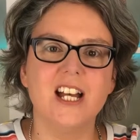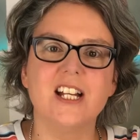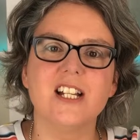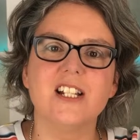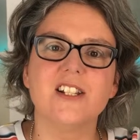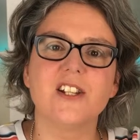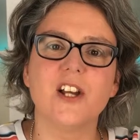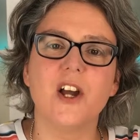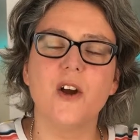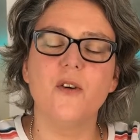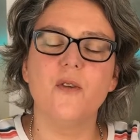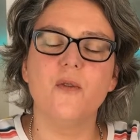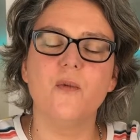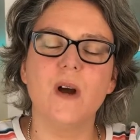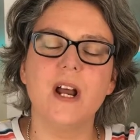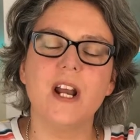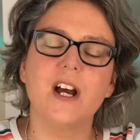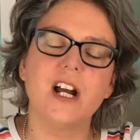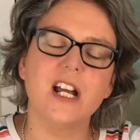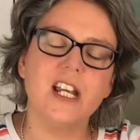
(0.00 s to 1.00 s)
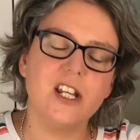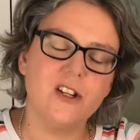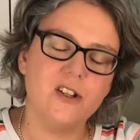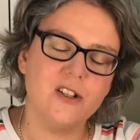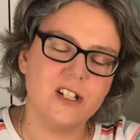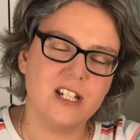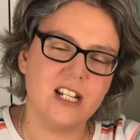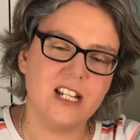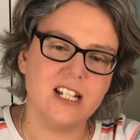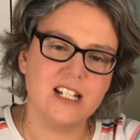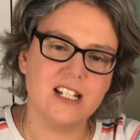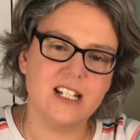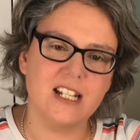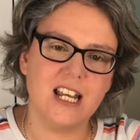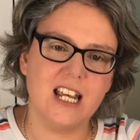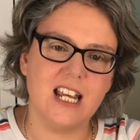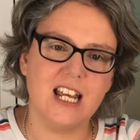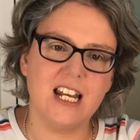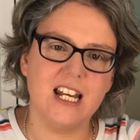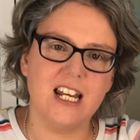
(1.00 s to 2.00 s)
So when I use this
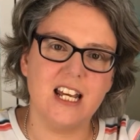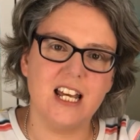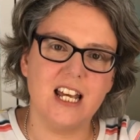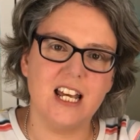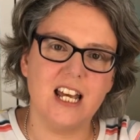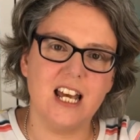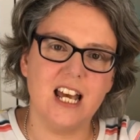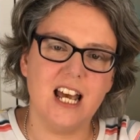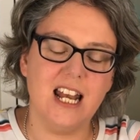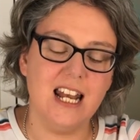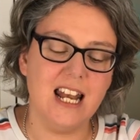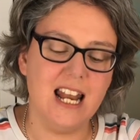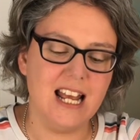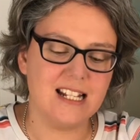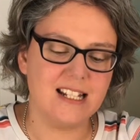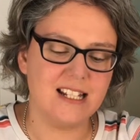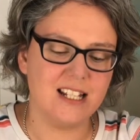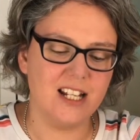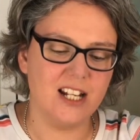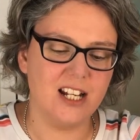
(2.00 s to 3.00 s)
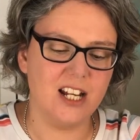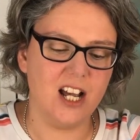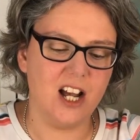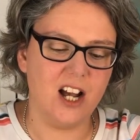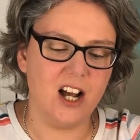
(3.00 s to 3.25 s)
in a lesson,